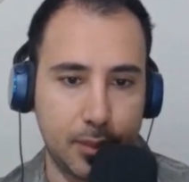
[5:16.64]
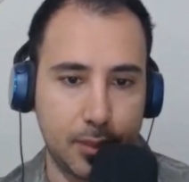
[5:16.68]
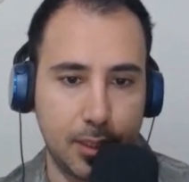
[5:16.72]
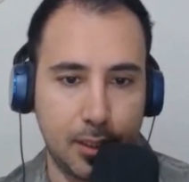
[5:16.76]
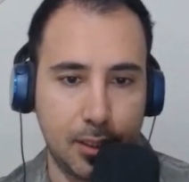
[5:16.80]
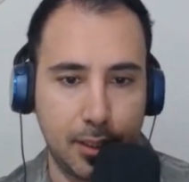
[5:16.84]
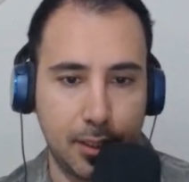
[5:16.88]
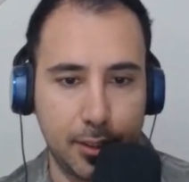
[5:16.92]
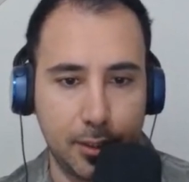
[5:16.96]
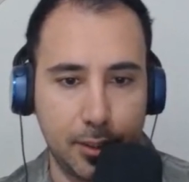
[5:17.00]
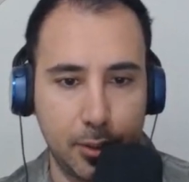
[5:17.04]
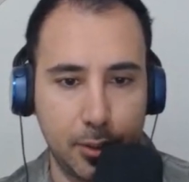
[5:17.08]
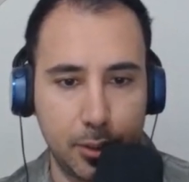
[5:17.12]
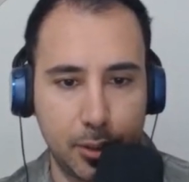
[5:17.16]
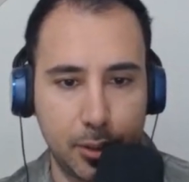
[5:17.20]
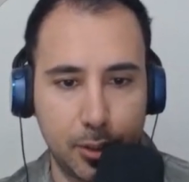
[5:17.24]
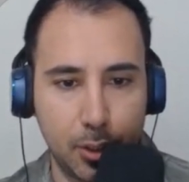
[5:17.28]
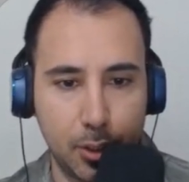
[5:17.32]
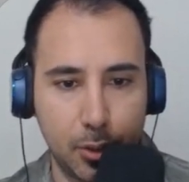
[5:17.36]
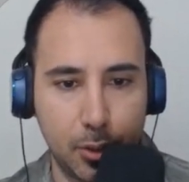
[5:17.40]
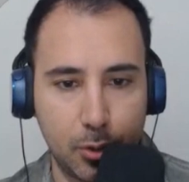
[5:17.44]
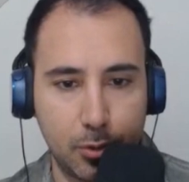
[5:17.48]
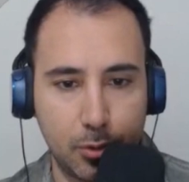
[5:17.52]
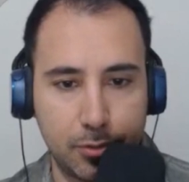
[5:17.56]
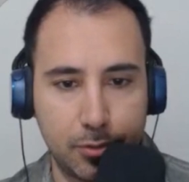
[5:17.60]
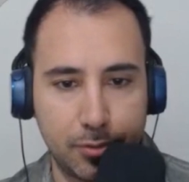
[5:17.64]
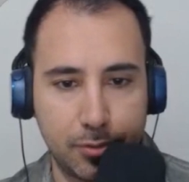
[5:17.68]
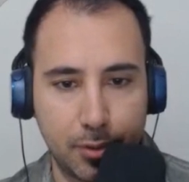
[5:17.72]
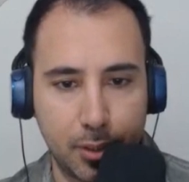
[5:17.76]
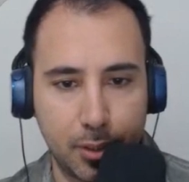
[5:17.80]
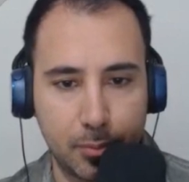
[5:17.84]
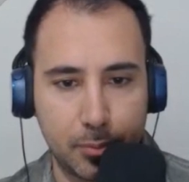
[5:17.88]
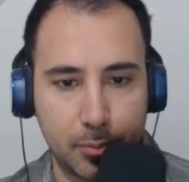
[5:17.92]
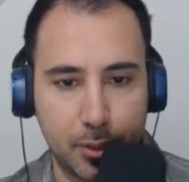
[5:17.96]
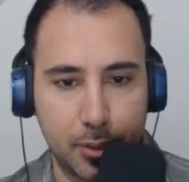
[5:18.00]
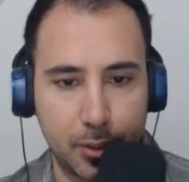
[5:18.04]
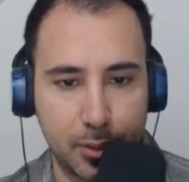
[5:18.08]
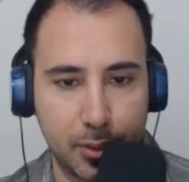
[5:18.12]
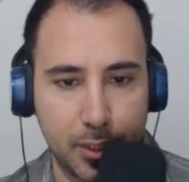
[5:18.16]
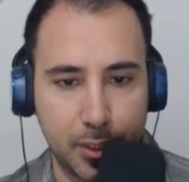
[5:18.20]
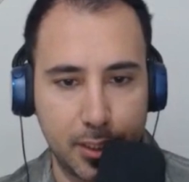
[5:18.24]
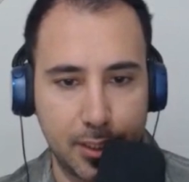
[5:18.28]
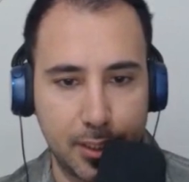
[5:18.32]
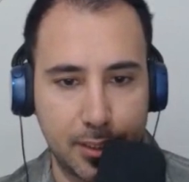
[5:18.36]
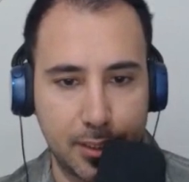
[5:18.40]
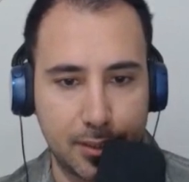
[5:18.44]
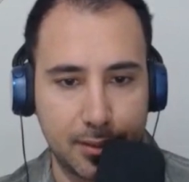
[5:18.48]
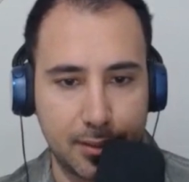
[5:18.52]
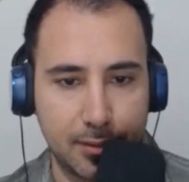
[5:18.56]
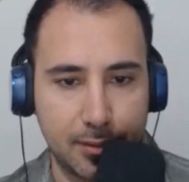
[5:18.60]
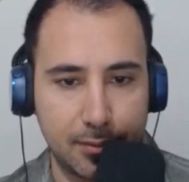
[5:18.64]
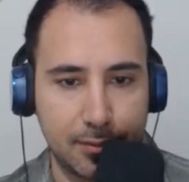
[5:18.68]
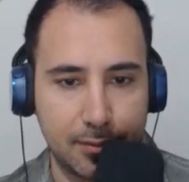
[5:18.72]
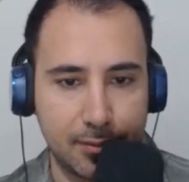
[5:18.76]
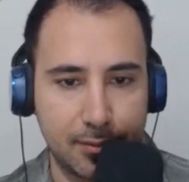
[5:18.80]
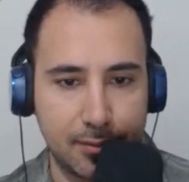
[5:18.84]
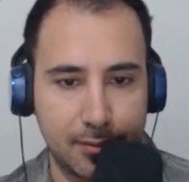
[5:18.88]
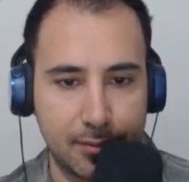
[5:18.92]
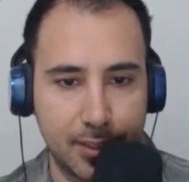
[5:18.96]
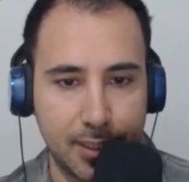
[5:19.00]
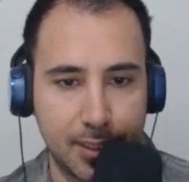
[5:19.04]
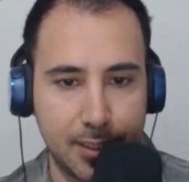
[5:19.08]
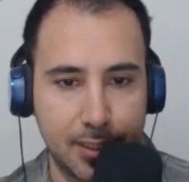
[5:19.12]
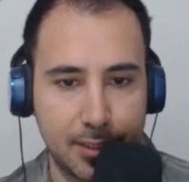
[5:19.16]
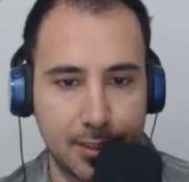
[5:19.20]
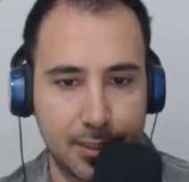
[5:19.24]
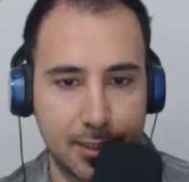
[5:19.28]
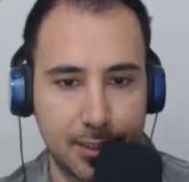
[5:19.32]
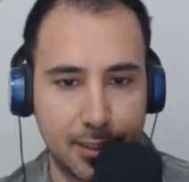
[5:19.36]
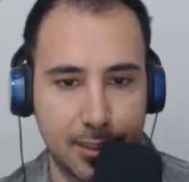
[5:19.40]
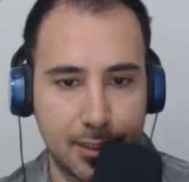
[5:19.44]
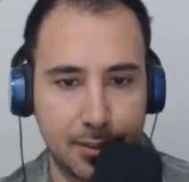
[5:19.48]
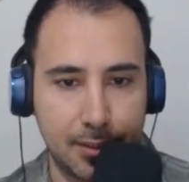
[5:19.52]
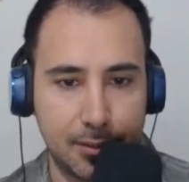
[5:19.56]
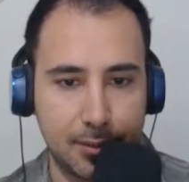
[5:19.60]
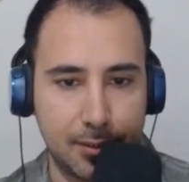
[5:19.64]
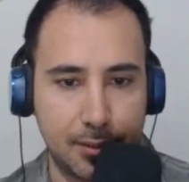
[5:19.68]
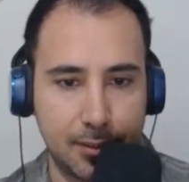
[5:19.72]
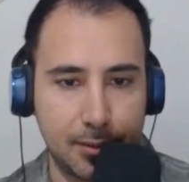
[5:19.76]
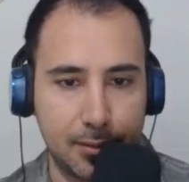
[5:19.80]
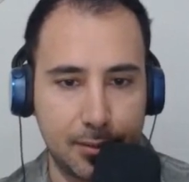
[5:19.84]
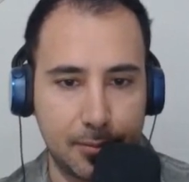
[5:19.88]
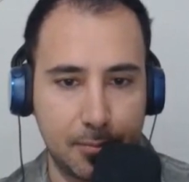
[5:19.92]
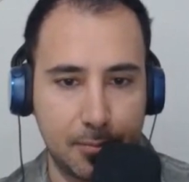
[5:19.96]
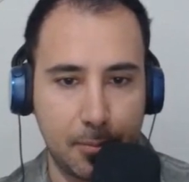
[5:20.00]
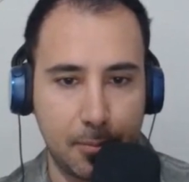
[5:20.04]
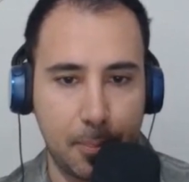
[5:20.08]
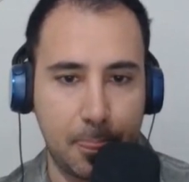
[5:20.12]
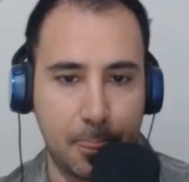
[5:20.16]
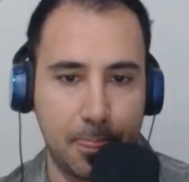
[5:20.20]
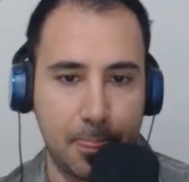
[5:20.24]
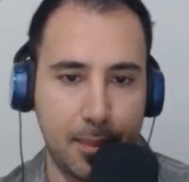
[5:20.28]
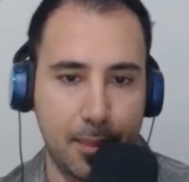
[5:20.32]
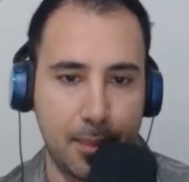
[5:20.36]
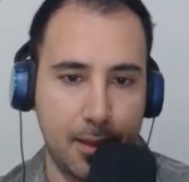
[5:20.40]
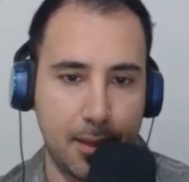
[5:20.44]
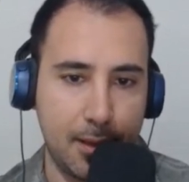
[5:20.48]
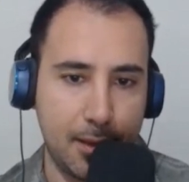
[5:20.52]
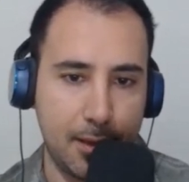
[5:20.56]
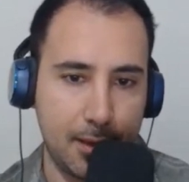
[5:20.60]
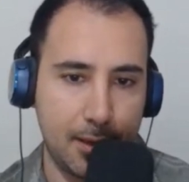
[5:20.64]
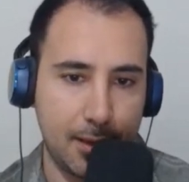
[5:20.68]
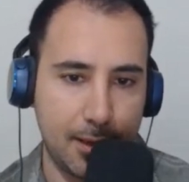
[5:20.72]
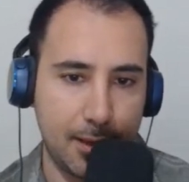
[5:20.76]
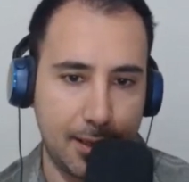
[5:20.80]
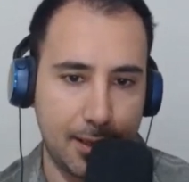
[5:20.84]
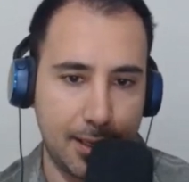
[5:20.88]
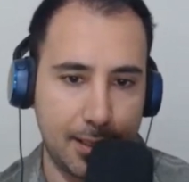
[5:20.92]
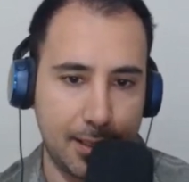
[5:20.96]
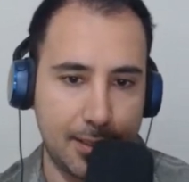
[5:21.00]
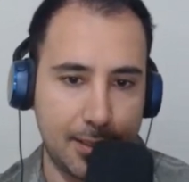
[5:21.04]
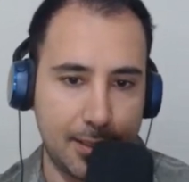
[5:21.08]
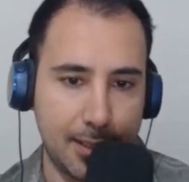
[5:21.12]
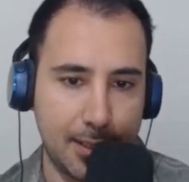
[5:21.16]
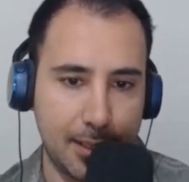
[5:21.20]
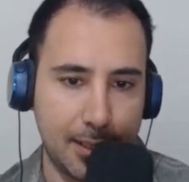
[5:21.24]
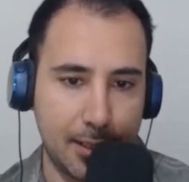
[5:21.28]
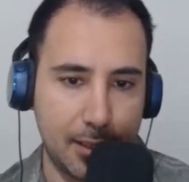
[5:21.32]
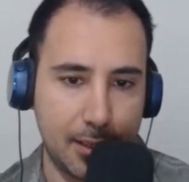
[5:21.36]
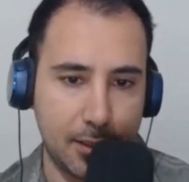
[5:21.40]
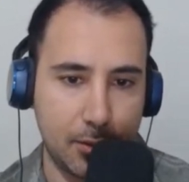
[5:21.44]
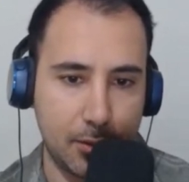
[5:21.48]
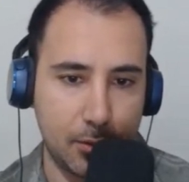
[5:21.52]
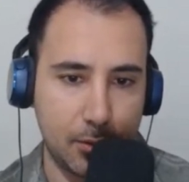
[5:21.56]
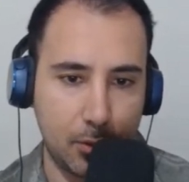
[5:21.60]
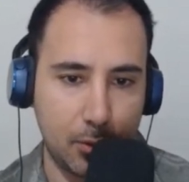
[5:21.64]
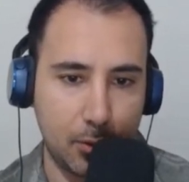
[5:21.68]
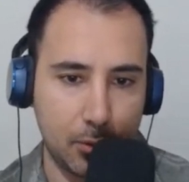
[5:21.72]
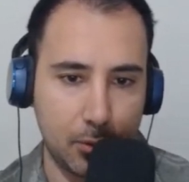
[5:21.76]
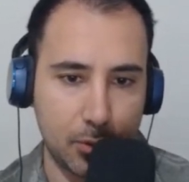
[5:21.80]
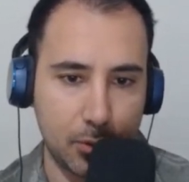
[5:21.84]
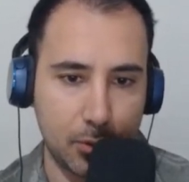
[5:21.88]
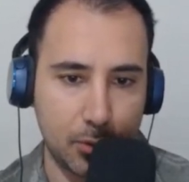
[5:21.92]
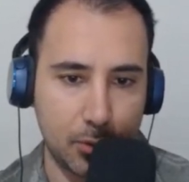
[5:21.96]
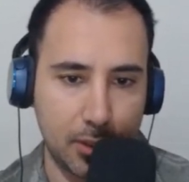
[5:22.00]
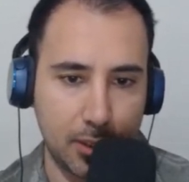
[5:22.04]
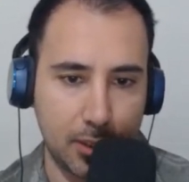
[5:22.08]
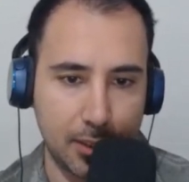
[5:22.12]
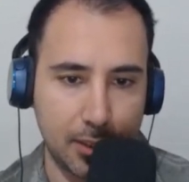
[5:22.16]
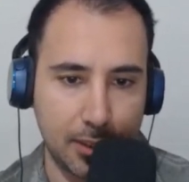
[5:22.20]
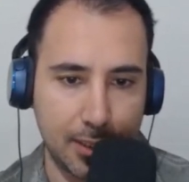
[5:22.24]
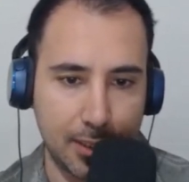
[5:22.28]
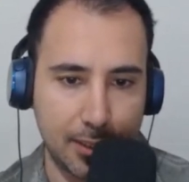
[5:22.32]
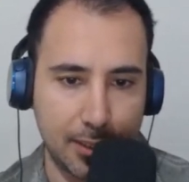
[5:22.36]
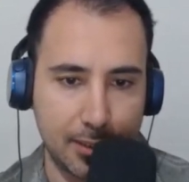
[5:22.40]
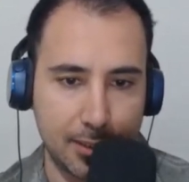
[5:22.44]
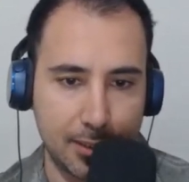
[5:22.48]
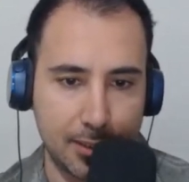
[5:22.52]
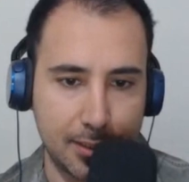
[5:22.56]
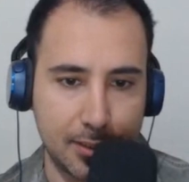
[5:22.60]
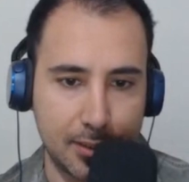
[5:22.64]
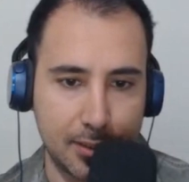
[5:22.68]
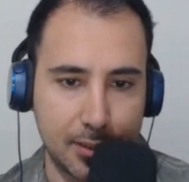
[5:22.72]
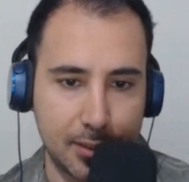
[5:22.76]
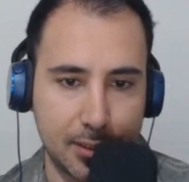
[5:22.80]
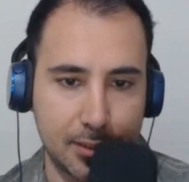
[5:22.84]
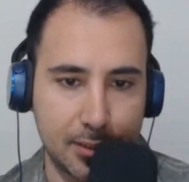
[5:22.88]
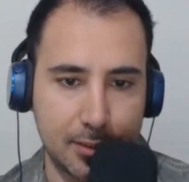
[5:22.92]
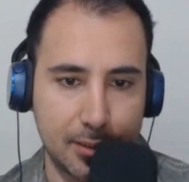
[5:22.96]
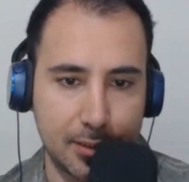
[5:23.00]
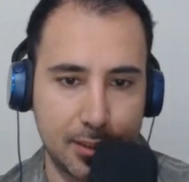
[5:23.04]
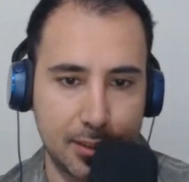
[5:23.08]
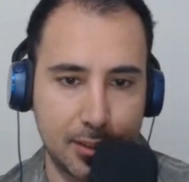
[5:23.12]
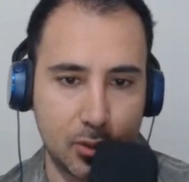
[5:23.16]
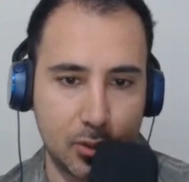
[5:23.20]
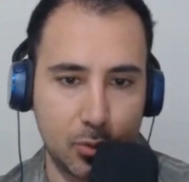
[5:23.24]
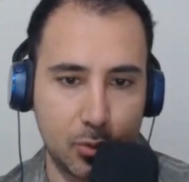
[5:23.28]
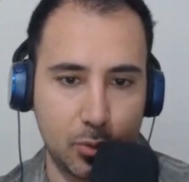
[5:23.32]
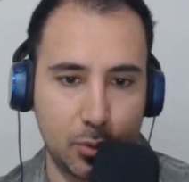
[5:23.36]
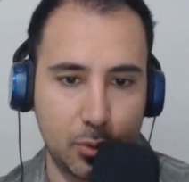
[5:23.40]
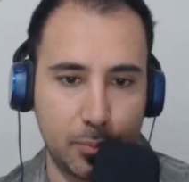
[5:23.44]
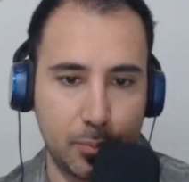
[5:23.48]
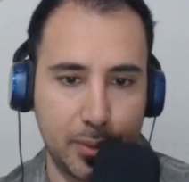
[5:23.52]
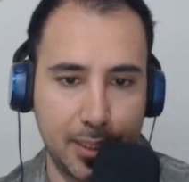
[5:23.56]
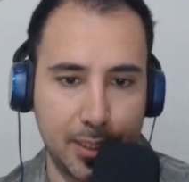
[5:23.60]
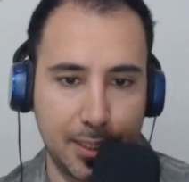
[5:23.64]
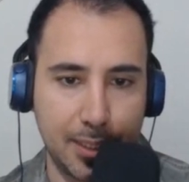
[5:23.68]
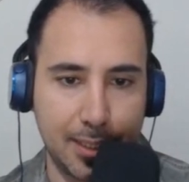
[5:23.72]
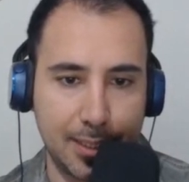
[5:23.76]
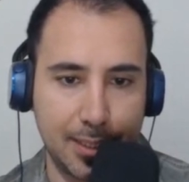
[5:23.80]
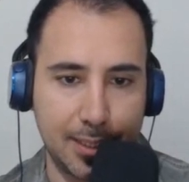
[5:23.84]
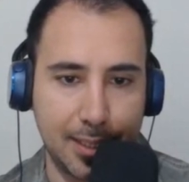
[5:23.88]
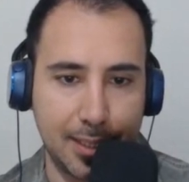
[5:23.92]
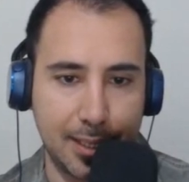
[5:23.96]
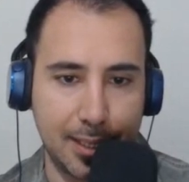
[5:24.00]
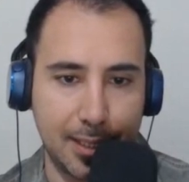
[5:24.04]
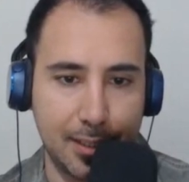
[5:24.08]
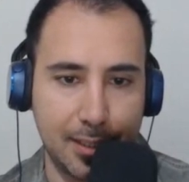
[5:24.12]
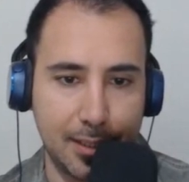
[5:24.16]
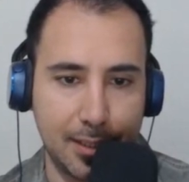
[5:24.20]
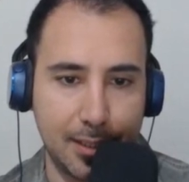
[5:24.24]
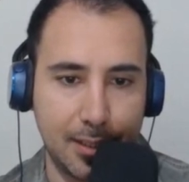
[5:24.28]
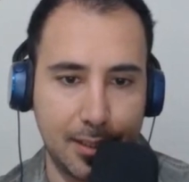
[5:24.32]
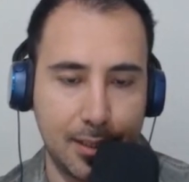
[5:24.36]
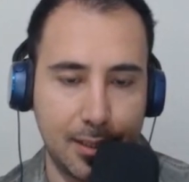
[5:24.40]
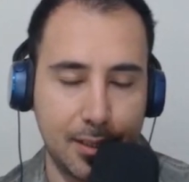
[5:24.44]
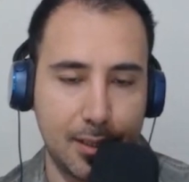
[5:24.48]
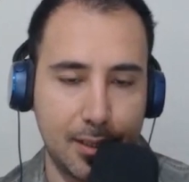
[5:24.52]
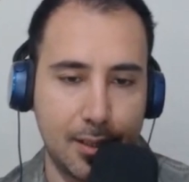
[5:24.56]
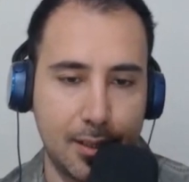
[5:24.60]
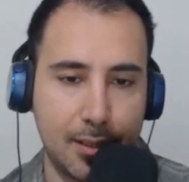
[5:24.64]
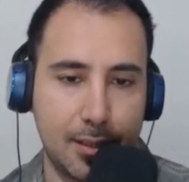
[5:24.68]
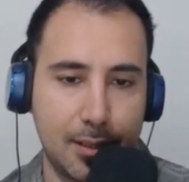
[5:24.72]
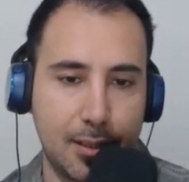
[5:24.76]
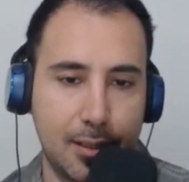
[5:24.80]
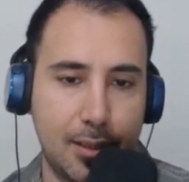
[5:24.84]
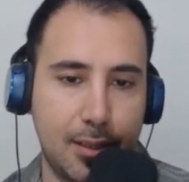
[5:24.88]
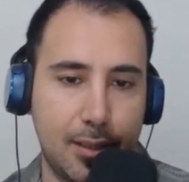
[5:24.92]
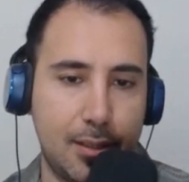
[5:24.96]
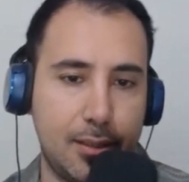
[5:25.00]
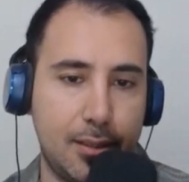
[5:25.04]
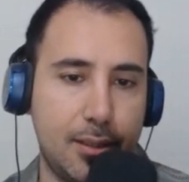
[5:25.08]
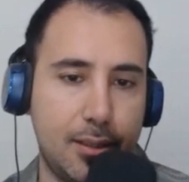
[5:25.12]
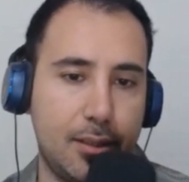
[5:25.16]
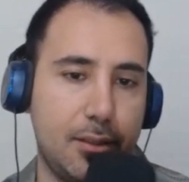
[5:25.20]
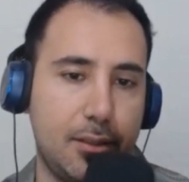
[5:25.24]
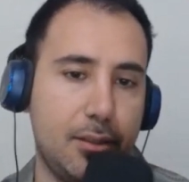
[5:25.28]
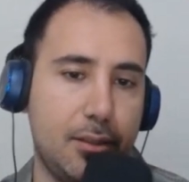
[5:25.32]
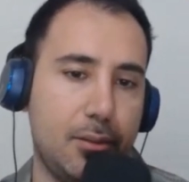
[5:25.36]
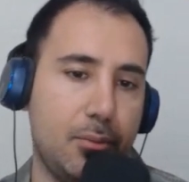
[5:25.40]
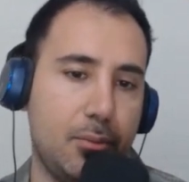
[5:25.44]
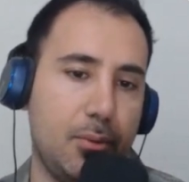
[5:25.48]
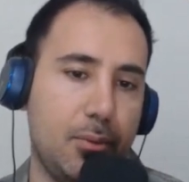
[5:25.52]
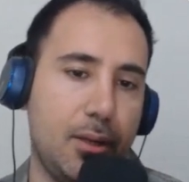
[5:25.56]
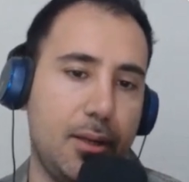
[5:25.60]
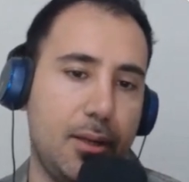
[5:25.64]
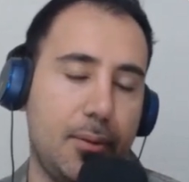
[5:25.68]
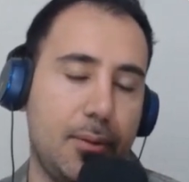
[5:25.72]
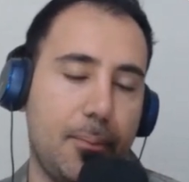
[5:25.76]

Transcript: I could go from to here, VT. And then I could also connect this. This will be again another one.